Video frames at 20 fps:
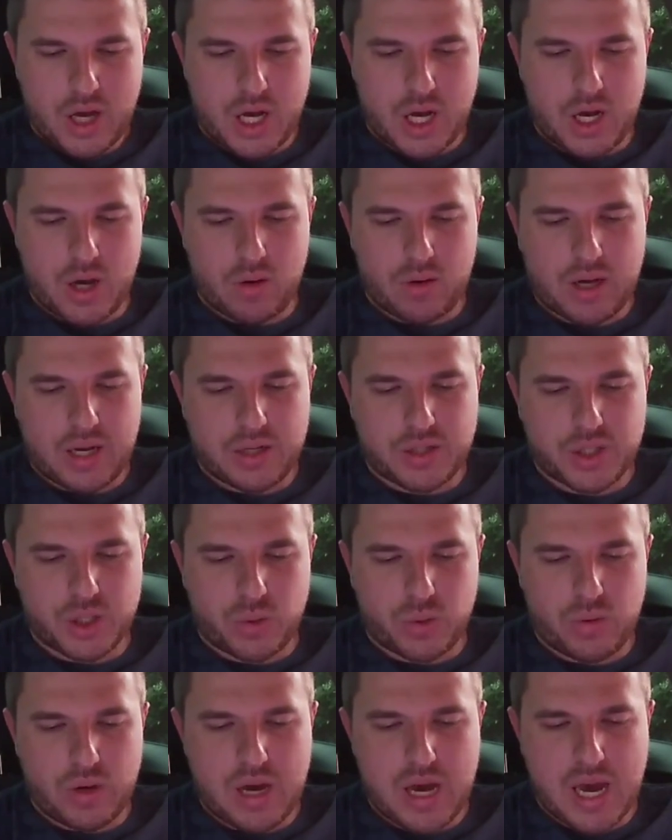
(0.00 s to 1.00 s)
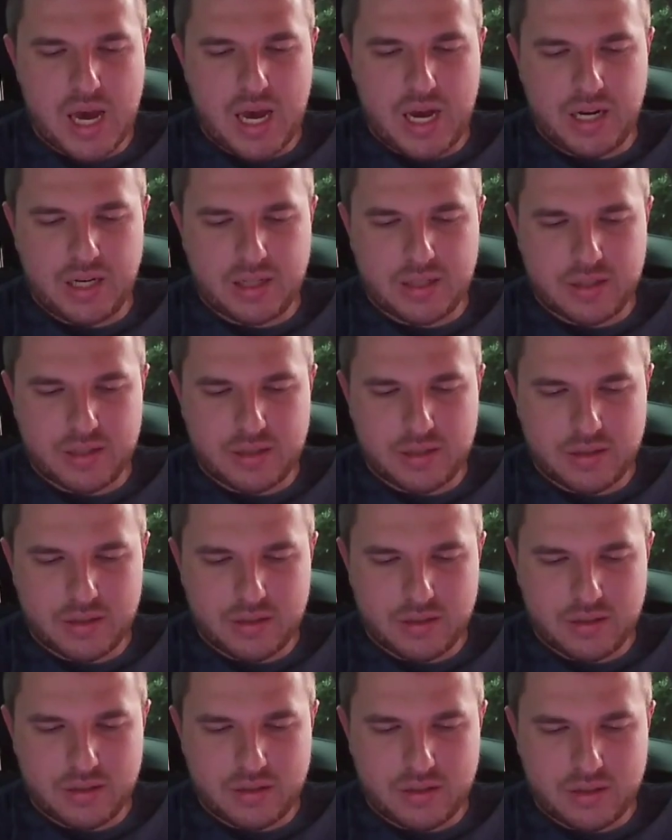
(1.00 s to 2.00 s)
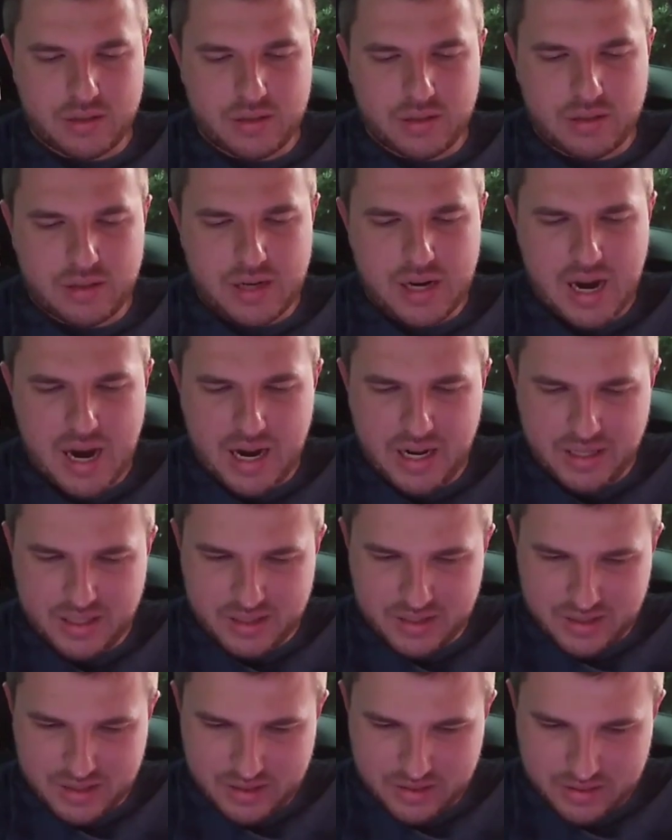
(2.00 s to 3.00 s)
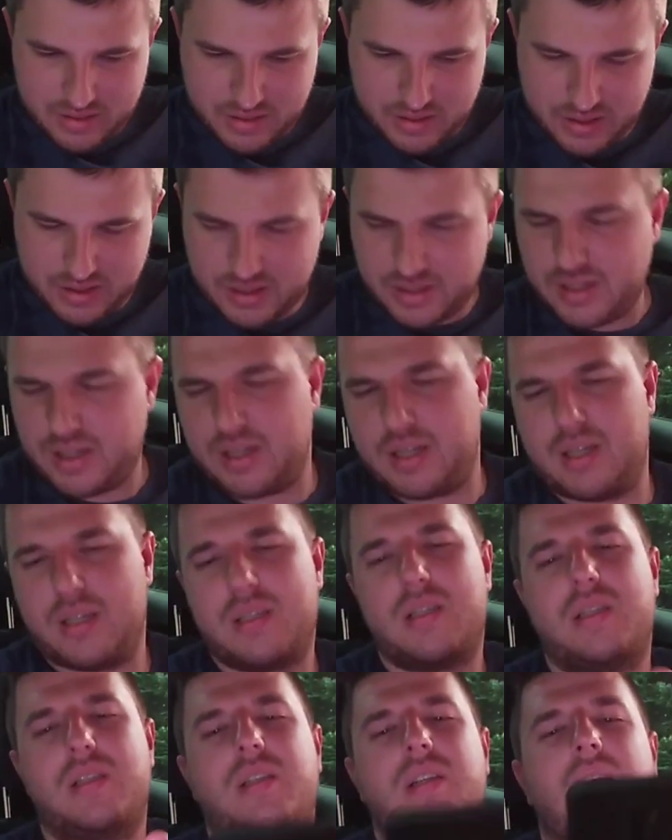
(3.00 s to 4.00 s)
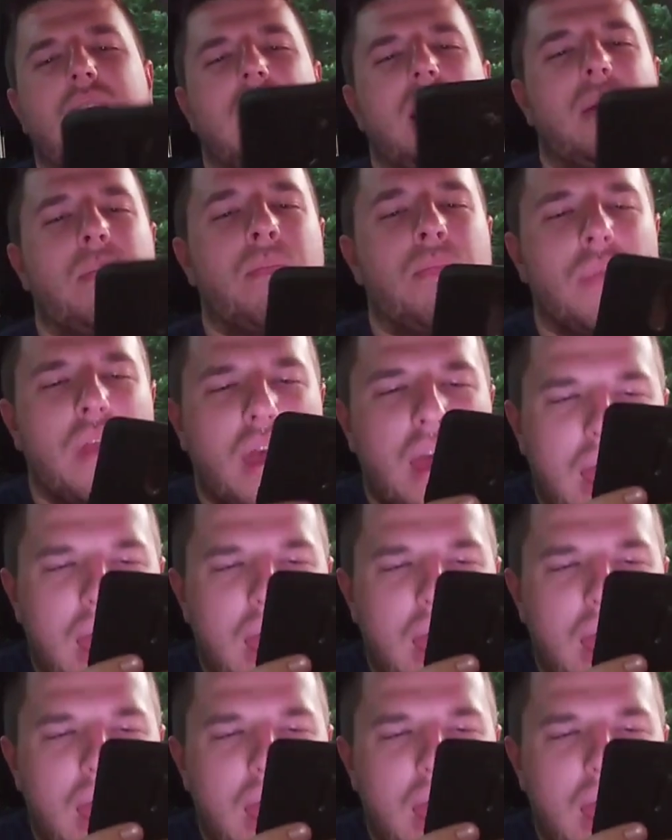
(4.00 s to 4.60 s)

Okay, so Tate, I think is his name,